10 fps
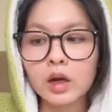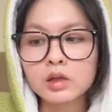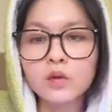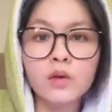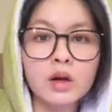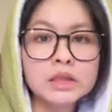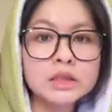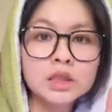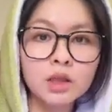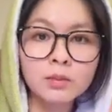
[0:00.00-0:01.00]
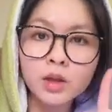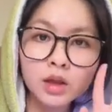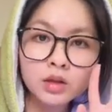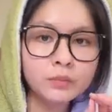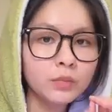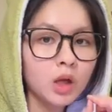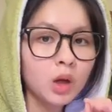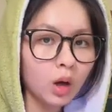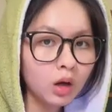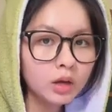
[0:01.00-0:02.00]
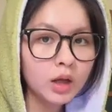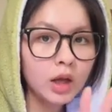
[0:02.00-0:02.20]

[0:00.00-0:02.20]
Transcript: a very seamless look,